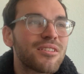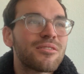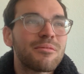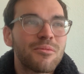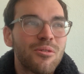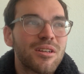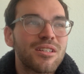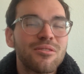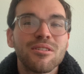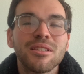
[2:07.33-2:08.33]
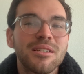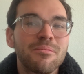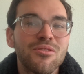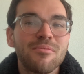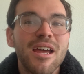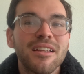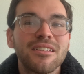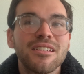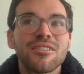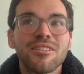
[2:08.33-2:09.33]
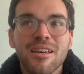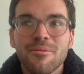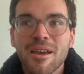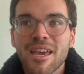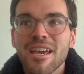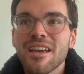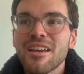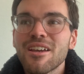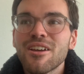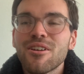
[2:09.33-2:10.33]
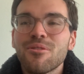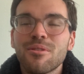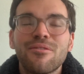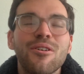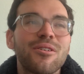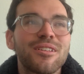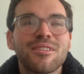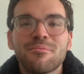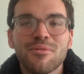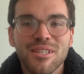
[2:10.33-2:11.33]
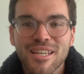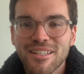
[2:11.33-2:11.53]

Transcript: so I'm going to do it a little bit dramatically so that way we focus on breathing.